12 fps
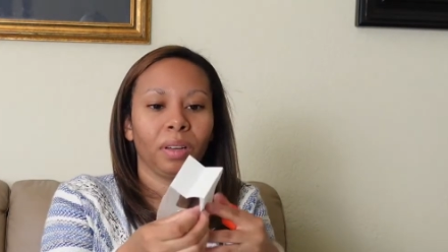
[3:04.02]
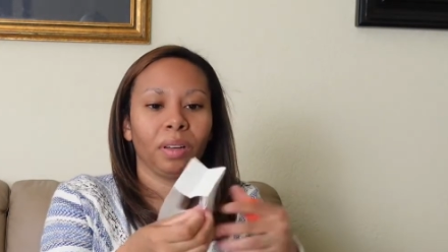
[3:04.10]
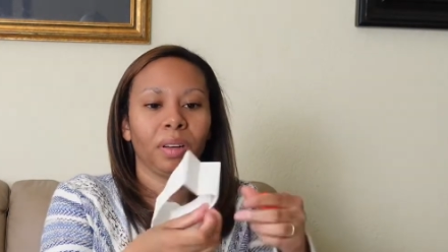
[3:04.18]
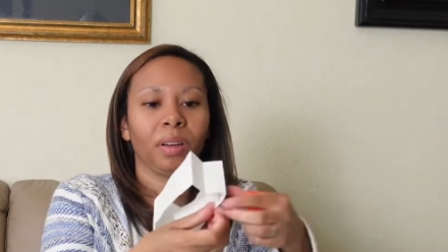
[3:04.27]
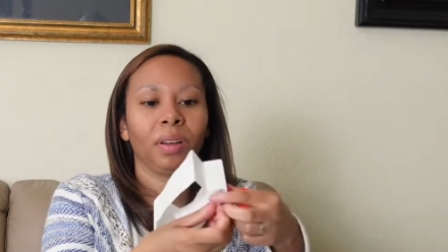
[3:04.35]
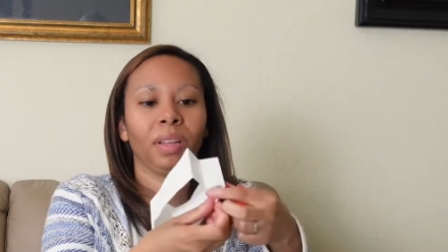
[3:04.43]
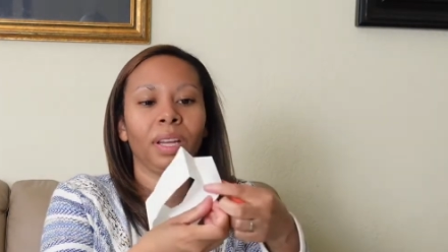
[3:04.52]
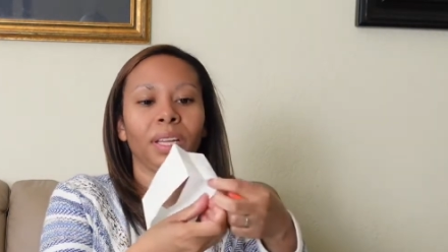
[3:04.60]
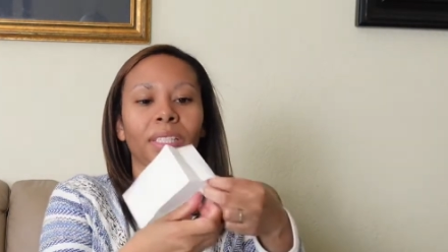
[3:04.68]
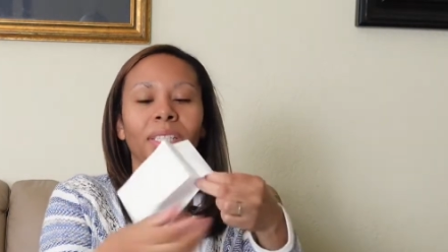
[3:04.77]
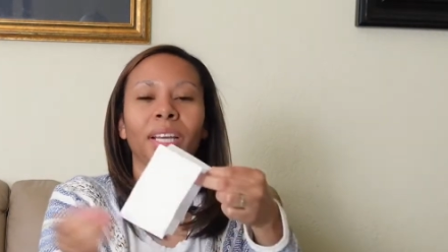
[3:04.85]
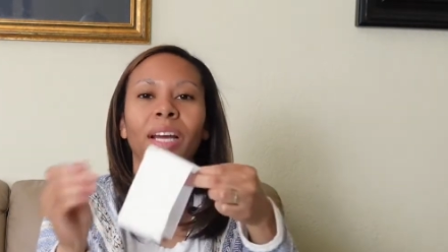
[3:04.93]
on that
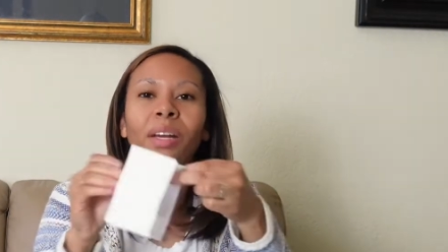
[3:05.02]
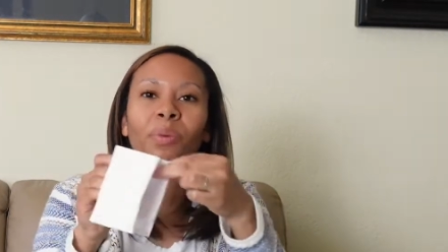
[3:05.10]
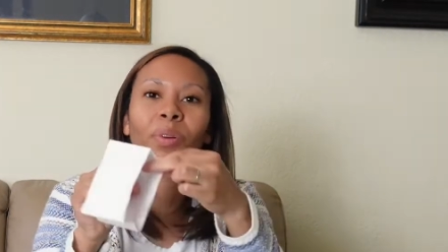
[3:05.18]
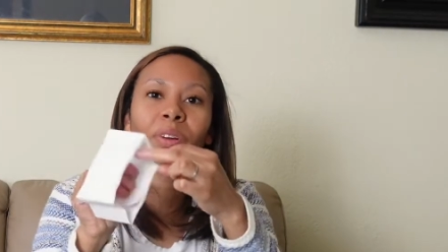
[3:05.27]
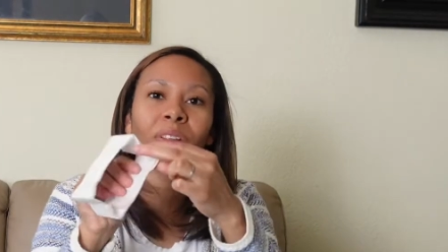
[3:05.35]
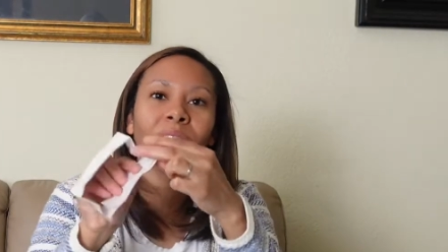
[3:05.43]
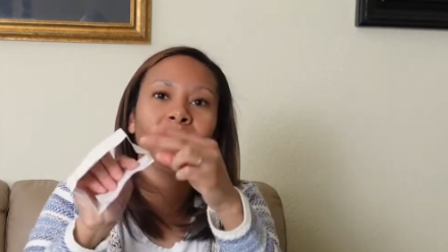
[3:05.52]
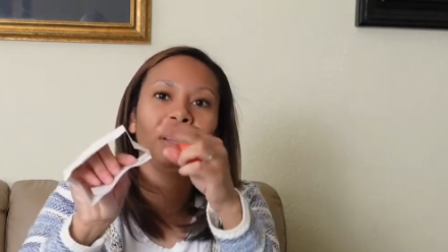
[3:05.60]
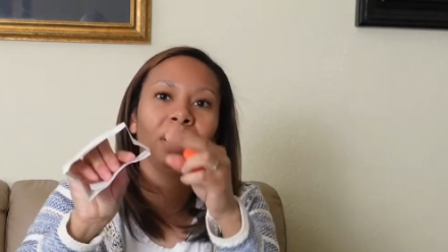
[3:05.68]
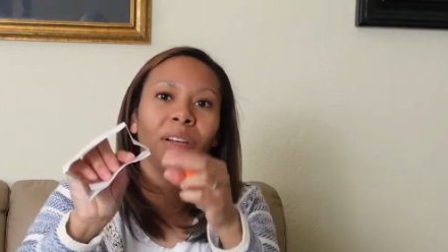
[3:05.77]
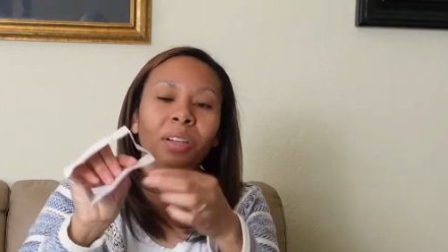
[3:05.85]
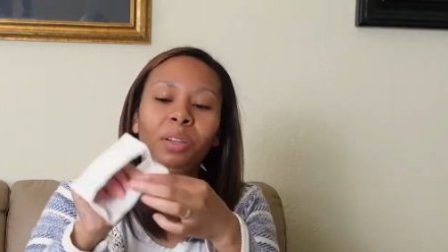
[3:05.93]
side where
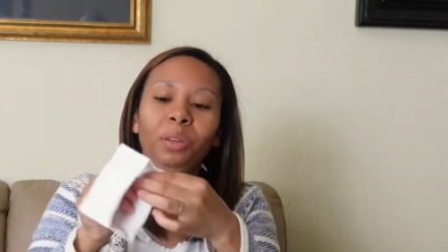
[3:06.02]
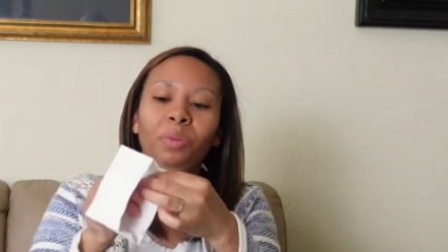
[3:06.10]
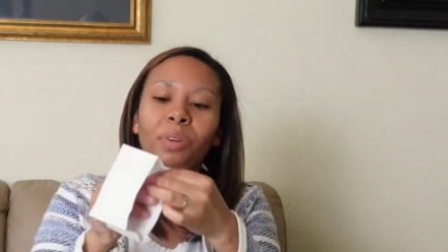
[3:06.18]
the glue